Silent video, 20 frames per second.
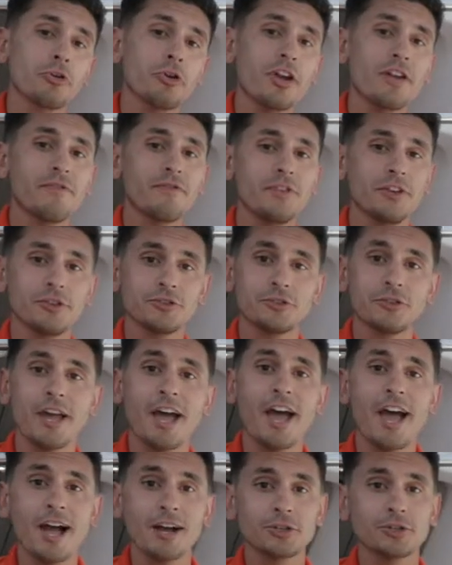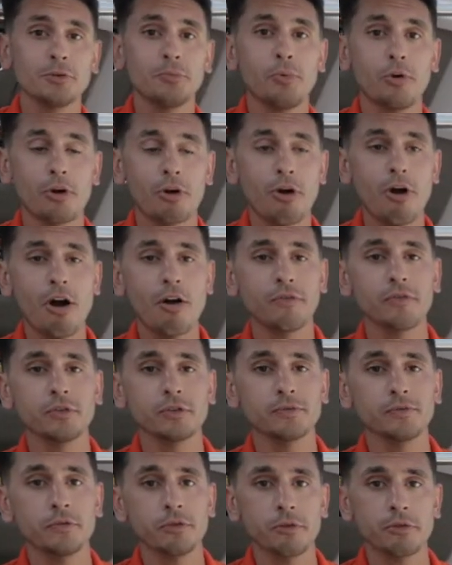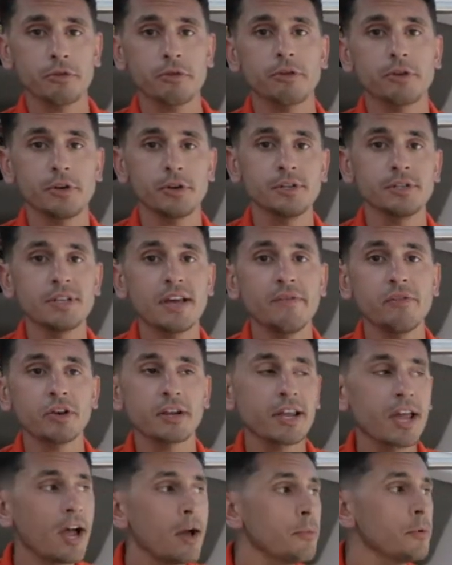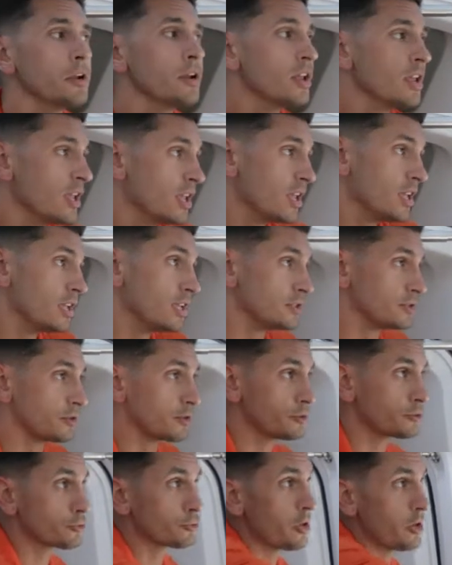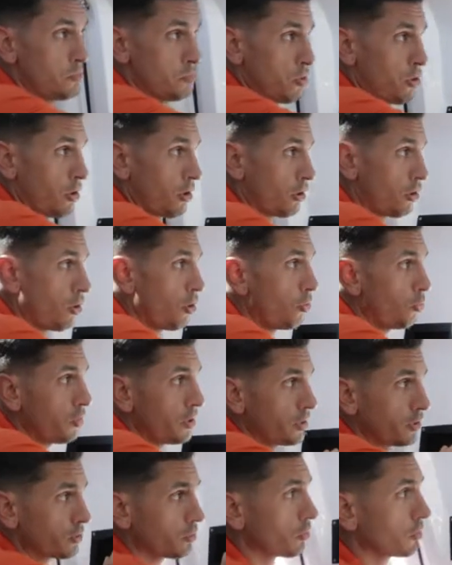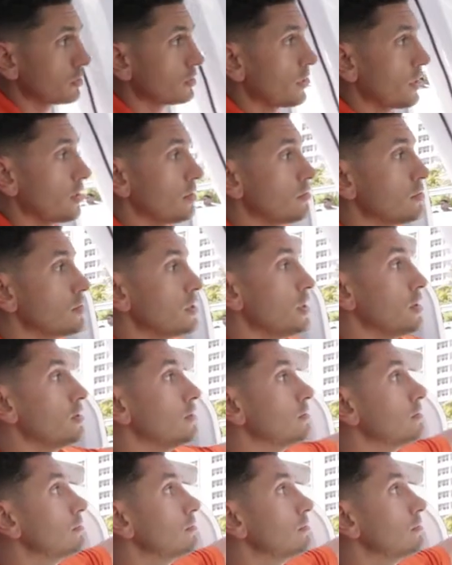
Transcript: great feature that Axopar offers for their 37 cabin is their trademark gull wing doors that you see.